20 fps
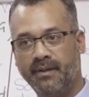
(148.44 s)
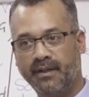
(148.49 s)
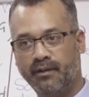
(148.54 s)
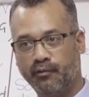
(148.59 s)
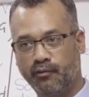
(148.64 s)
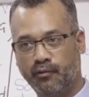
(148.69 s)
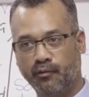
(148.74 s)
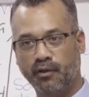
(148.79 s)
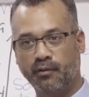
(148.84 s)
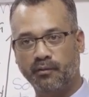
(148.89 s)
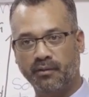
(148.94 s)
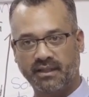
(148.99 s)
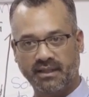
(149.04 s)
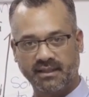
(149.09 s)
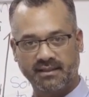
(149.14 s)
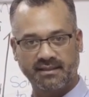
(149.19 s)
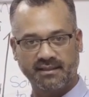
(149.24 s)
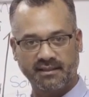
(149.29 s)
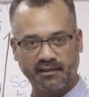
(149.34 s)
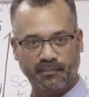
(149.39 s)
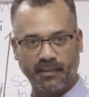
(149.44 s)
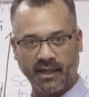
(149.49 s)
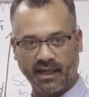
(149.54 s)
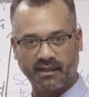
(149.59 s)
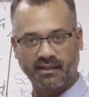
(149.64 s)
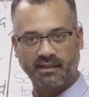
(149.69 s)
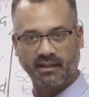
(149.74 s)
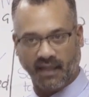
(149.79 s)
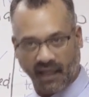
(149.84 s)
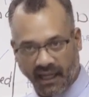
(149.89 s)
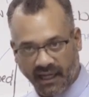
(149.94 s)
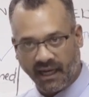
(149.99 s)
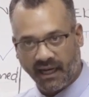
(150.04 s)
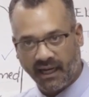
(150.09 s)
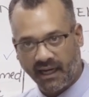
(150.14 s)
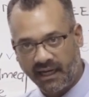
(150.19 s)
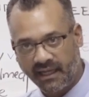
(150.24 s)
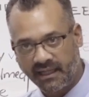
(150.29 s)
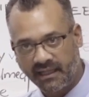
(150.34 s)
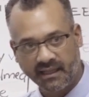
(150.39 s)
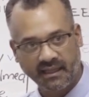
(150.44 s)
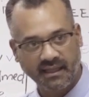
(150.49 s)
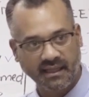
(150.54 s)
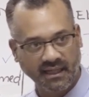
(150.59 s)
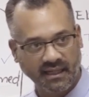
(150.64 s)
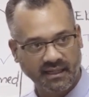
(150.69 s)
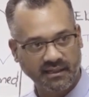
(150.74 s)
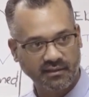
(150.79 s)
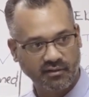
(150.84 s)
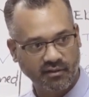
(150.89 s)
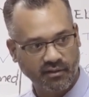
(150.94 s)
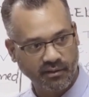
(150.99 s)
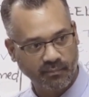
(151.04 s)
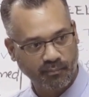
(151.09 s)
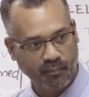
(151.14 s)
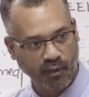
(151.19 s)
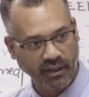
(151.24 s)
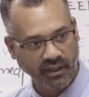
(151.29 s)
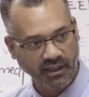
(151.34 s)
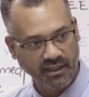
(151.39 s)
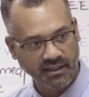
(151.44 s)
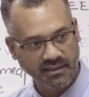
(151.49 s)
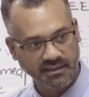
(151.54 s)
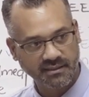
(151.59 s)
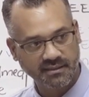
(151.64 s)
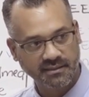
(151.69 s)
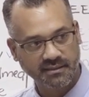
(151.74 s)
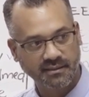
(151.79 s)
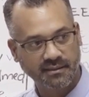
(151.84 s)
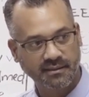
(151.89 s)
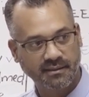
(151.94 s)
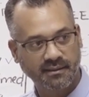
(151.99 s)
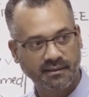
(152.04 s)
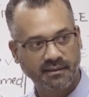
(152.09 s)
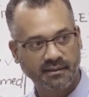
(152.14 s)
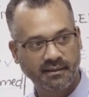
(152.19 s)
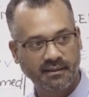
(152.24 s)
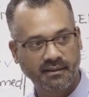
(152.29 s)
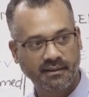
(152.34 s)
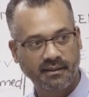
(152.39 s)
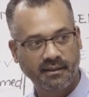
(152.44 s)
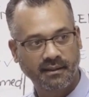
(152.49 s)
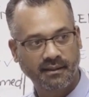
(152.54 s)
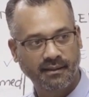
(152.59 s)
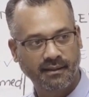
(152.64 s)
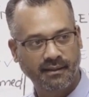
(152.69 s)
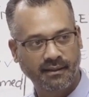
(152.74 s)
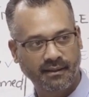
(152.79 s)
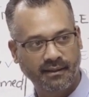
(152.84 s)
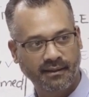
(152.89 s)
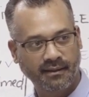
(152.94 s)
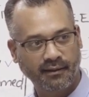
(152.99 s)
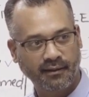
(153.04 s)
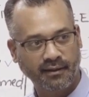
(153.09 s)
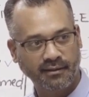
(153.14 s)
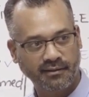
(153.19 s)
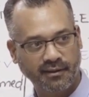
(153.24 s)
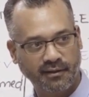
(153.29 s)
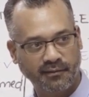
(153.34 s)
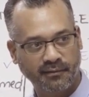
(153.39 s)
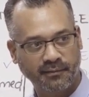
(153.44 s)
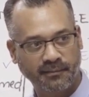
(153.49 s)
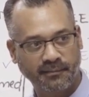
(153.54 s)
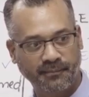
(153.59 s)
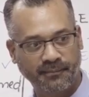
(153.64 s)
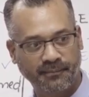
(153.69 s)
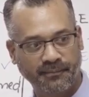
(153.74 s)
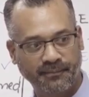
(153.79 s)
but to do it with disrespect, I think it's rather pointless. Not so.